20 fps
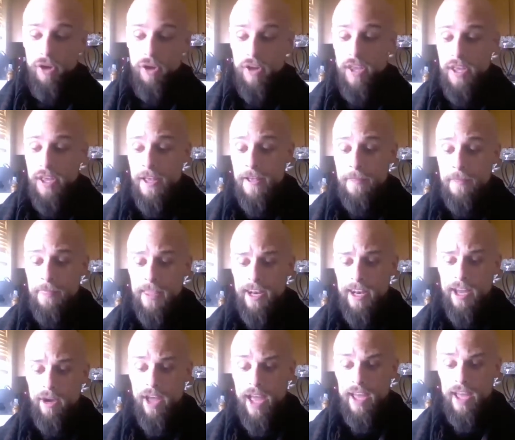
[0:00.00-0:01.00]
And
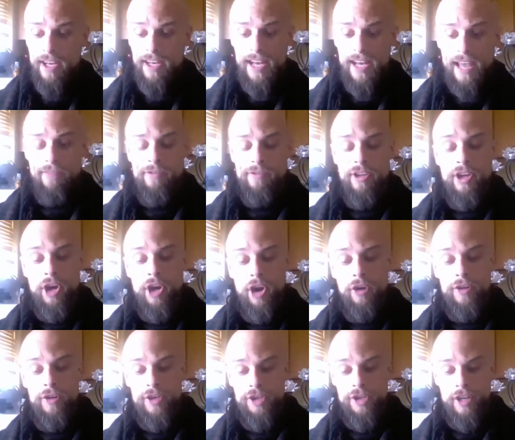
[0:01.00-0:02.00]
I didn't have the
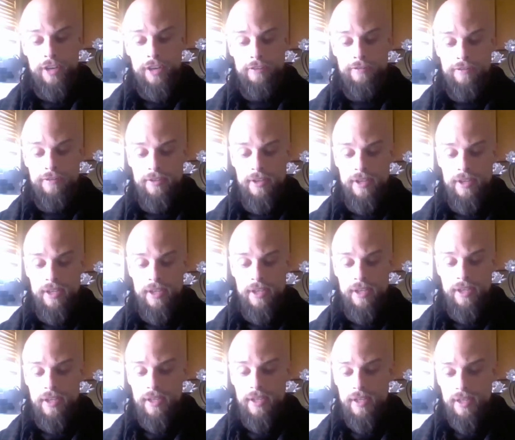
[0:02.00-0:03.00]
courage enough
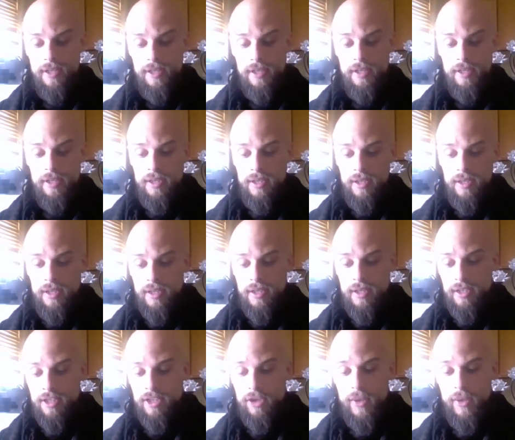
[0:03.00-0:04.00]
to
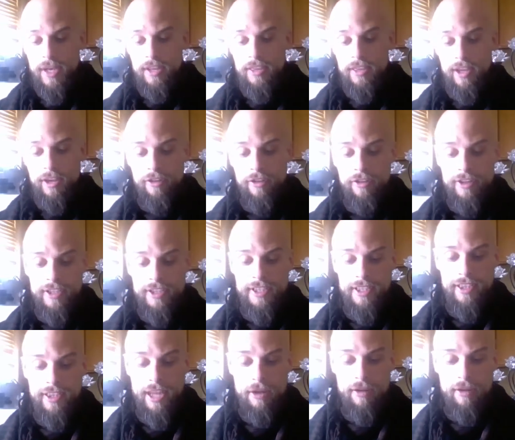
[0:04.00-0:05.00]
do anything other than sit
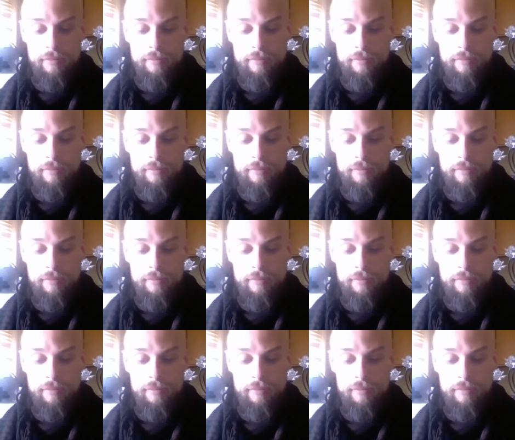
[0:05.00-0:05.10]
there and